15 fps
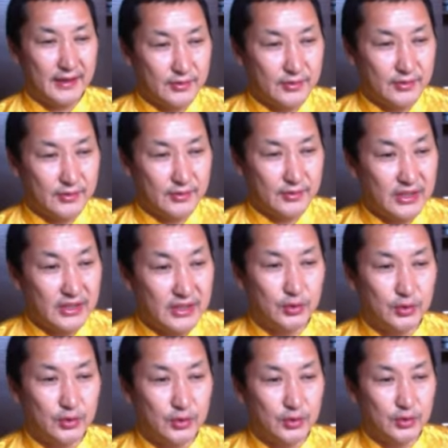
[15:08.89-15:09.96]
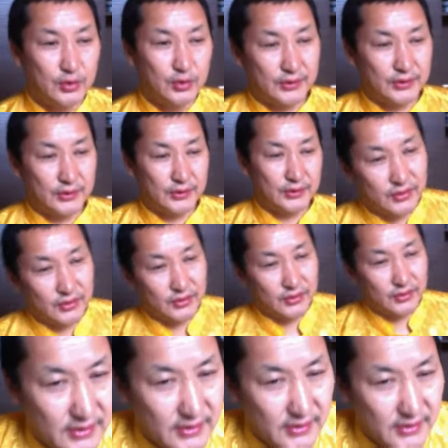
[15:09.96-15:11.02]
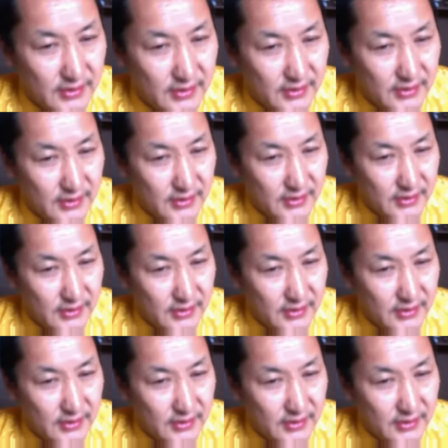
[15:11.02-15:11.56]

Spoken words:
It's really supporting to ours.